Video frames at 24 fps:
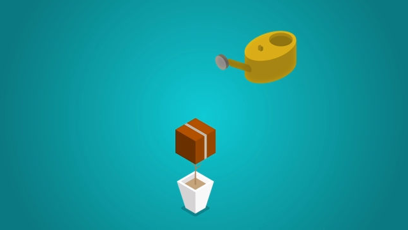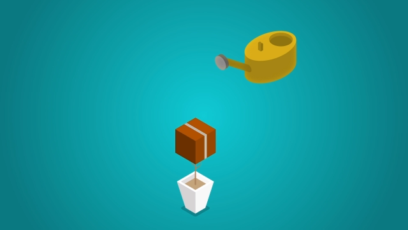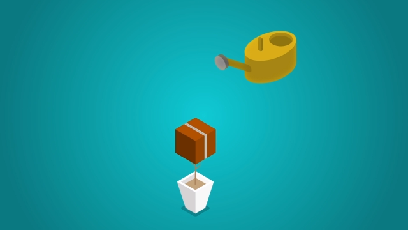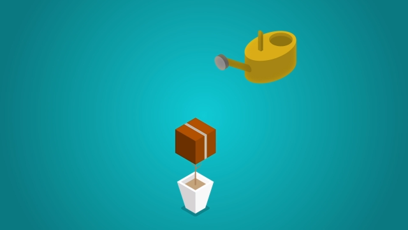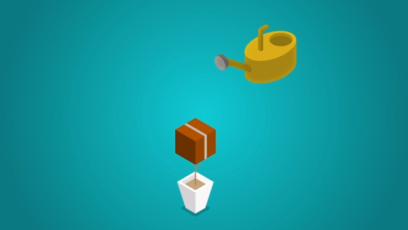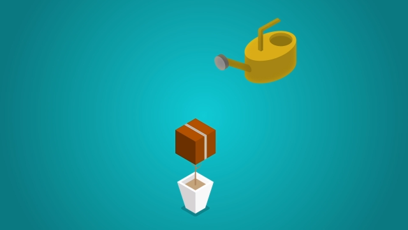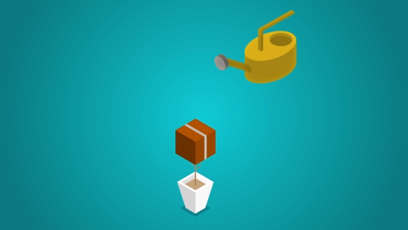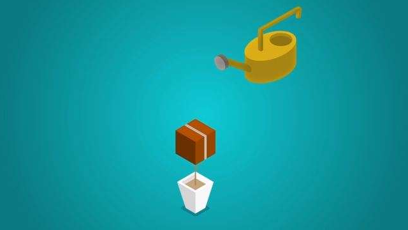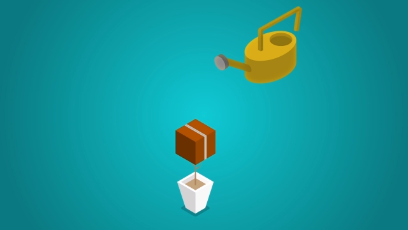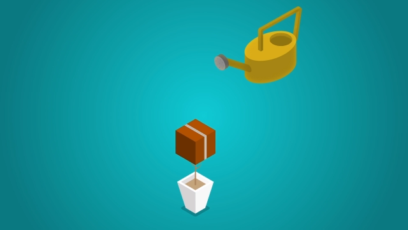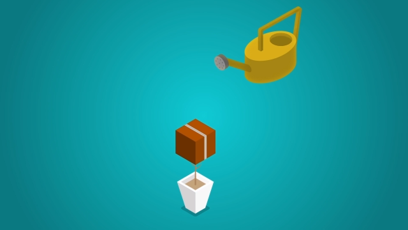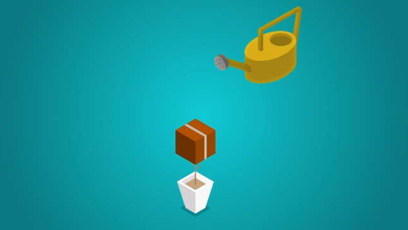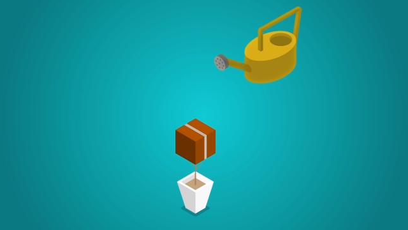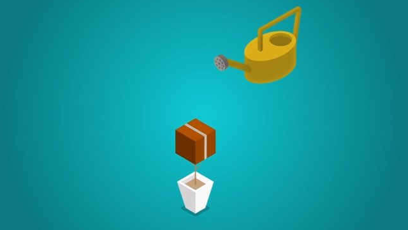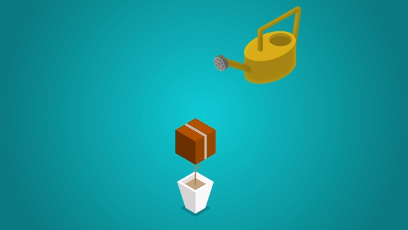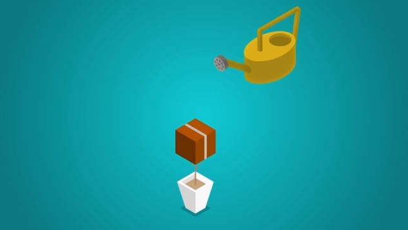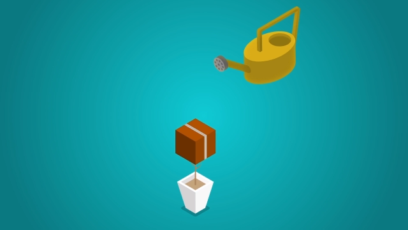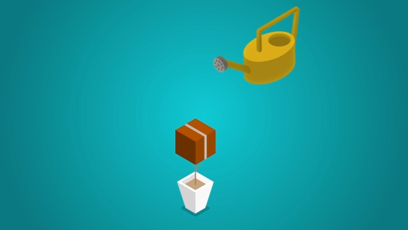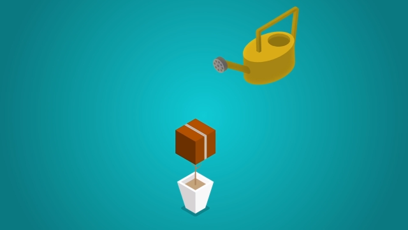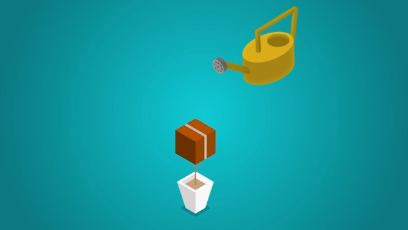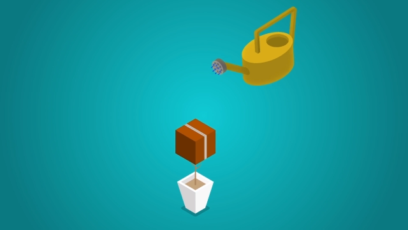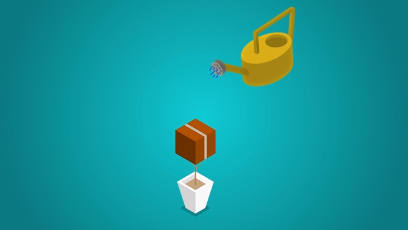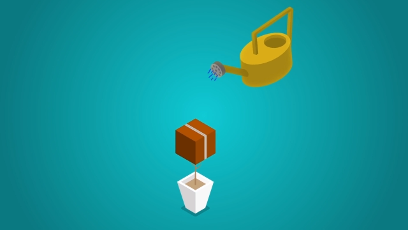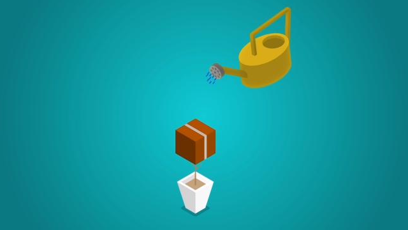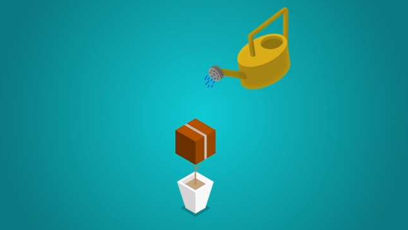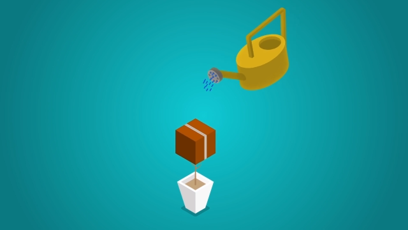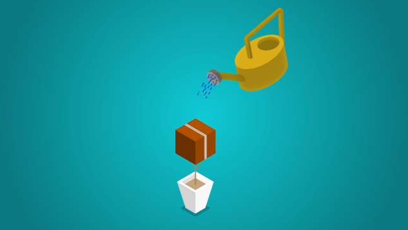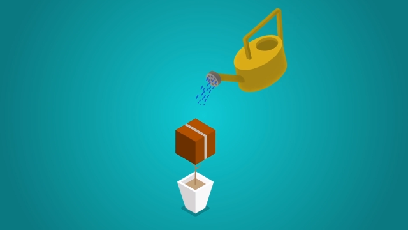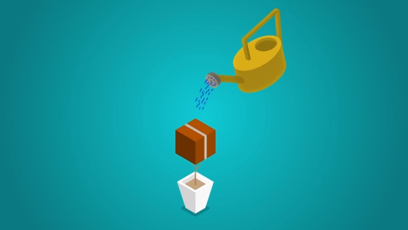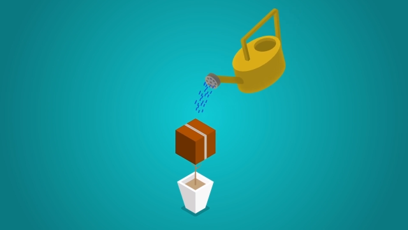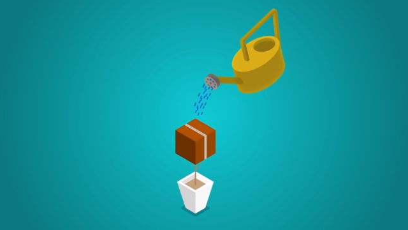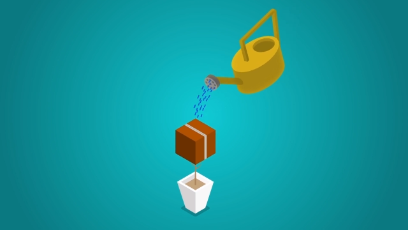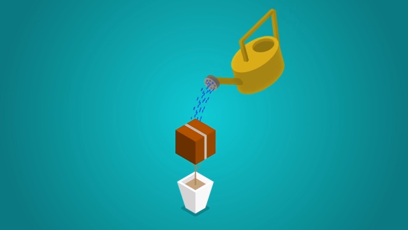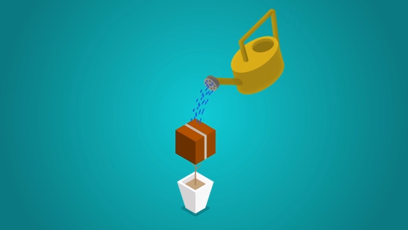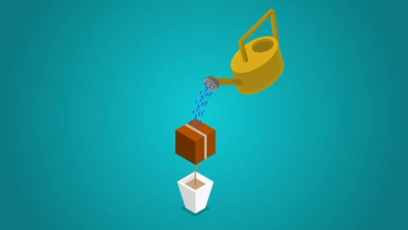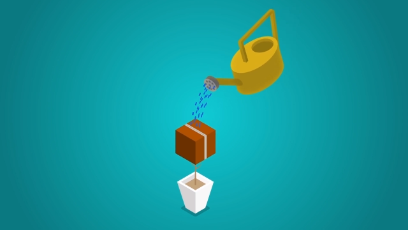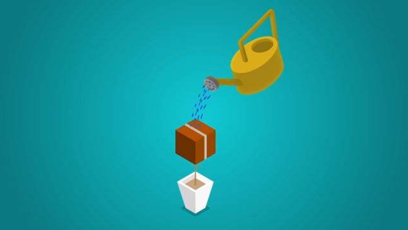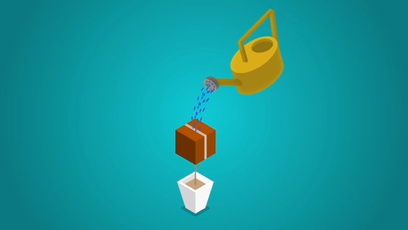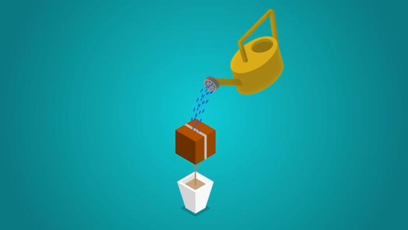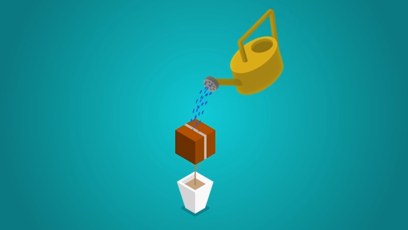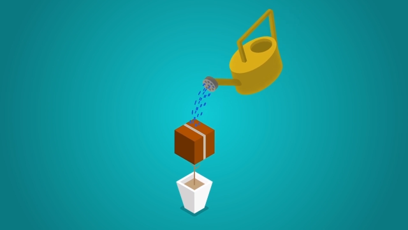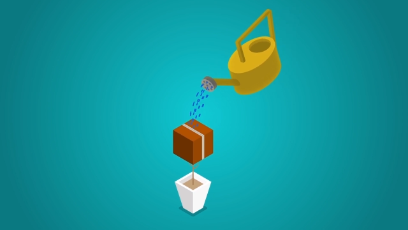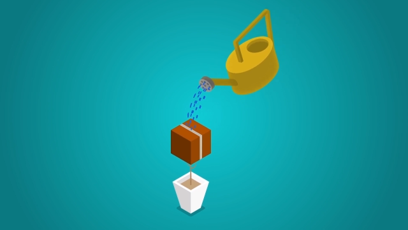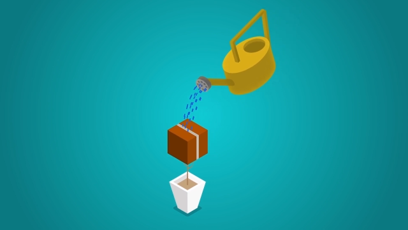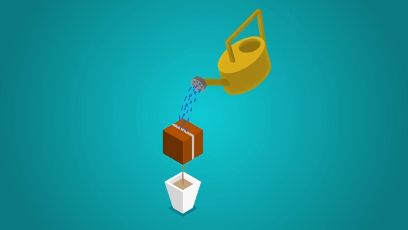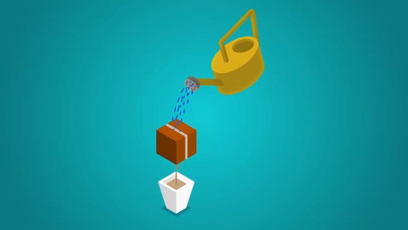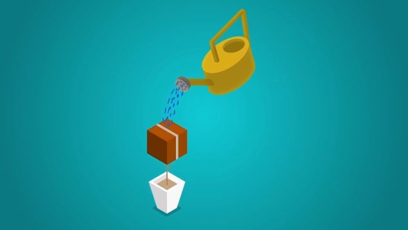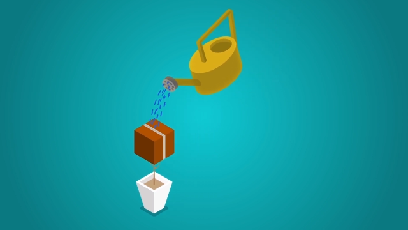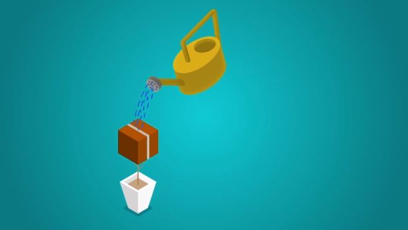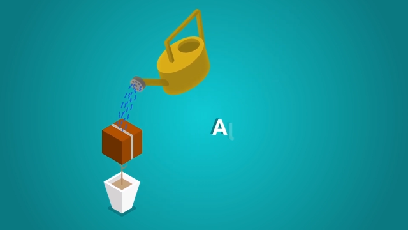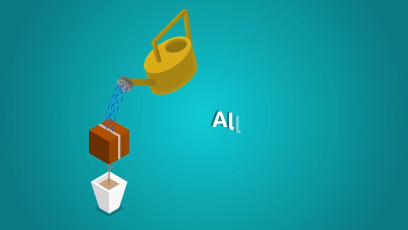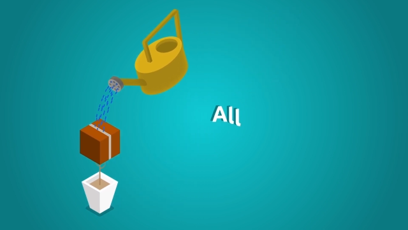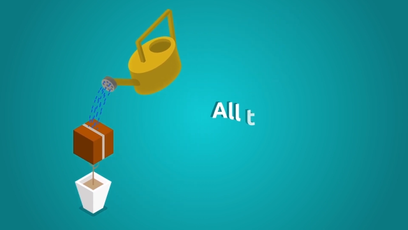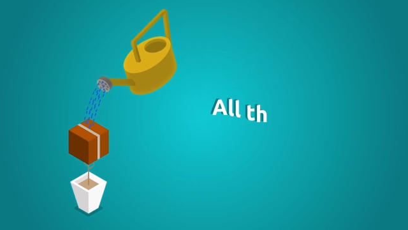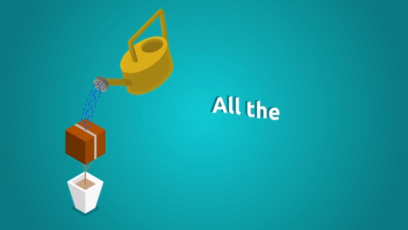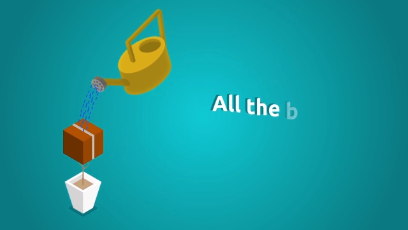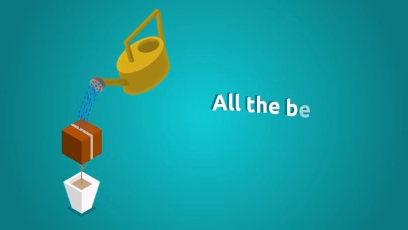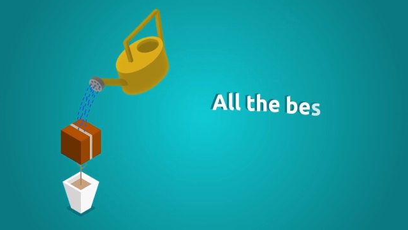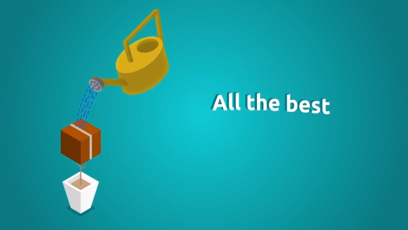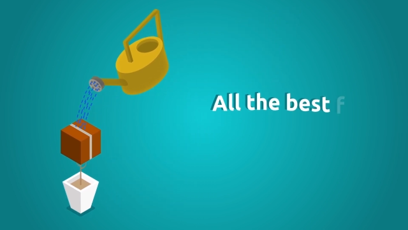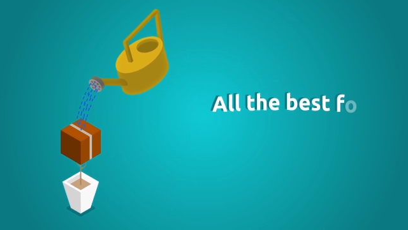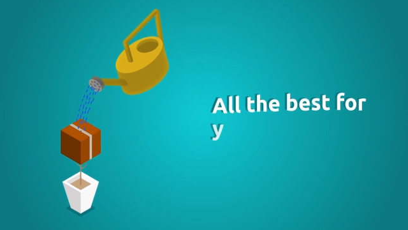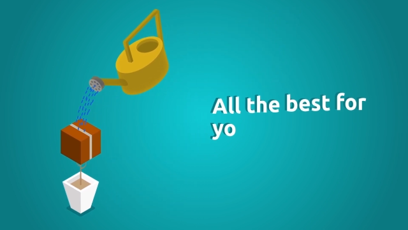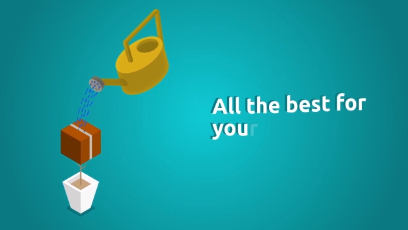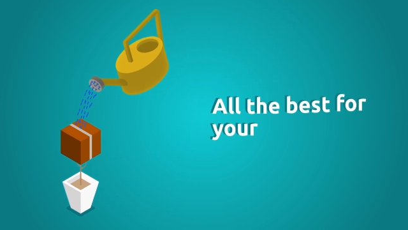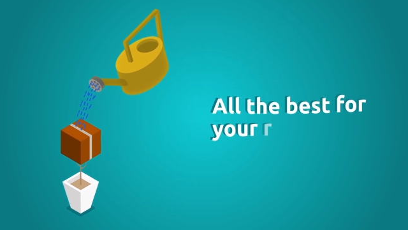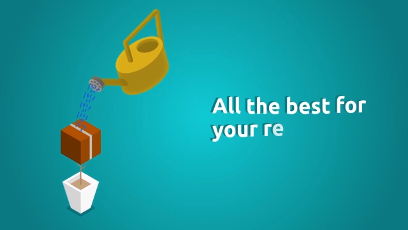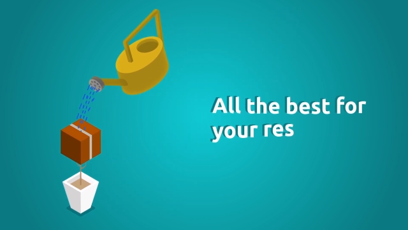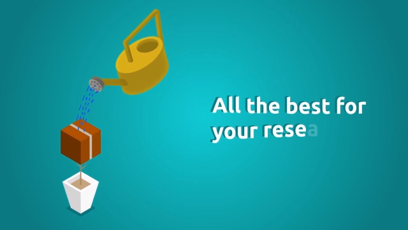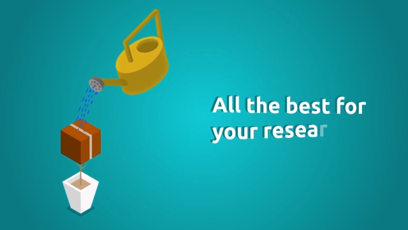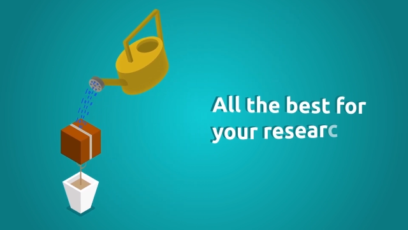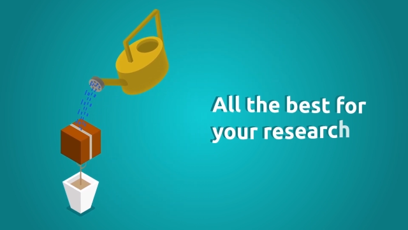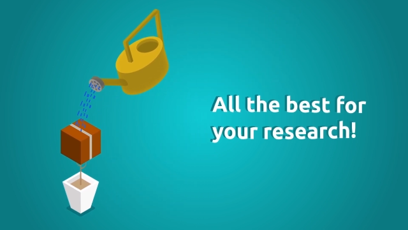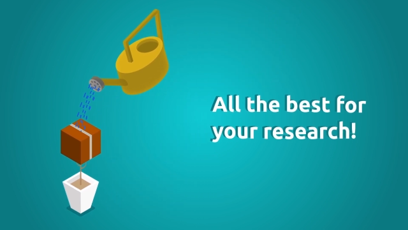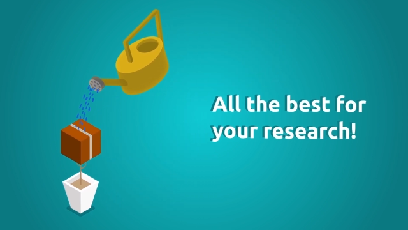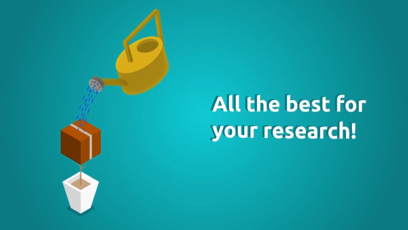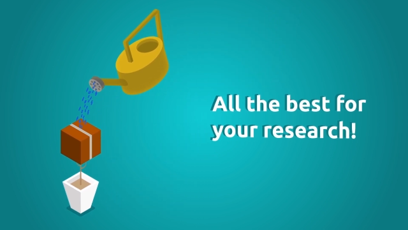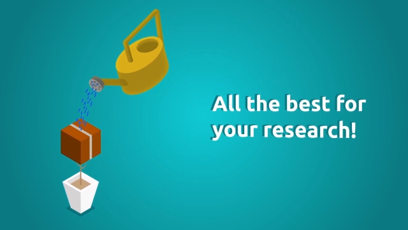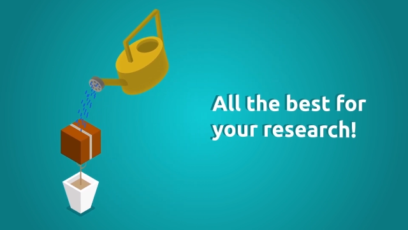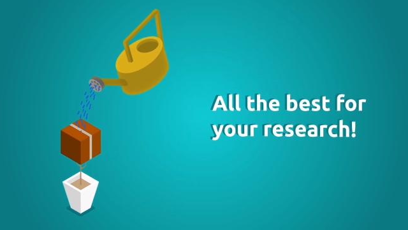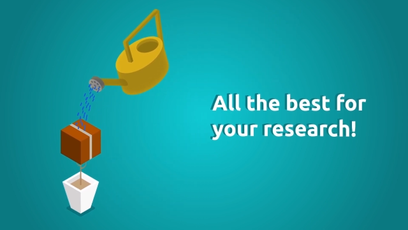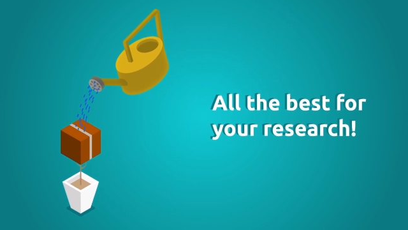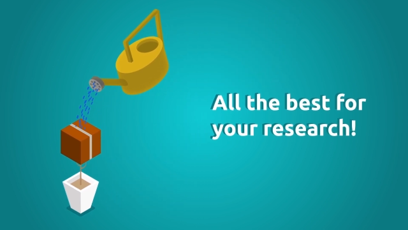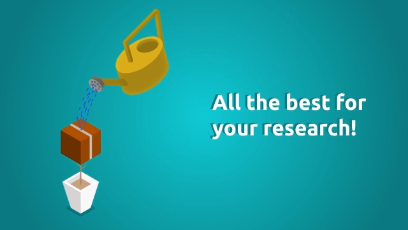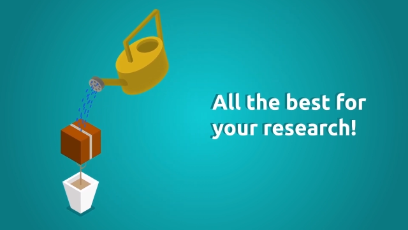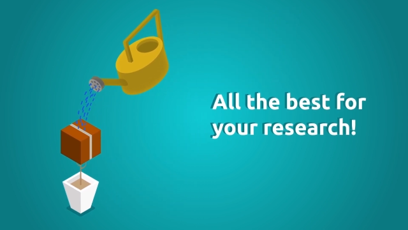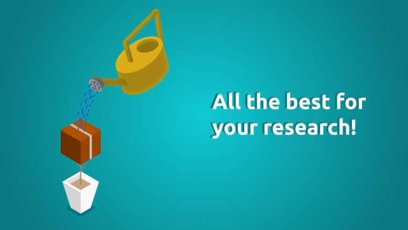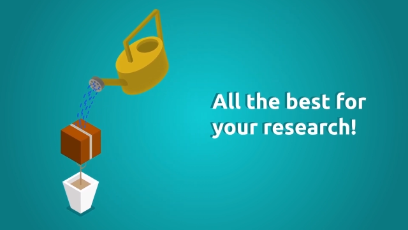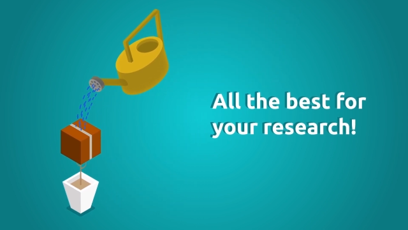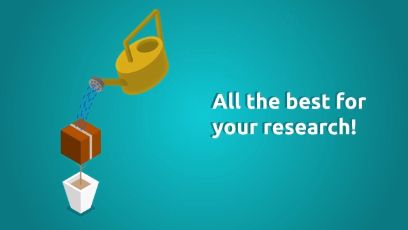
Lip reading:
No face is visible, so there are no lips to read.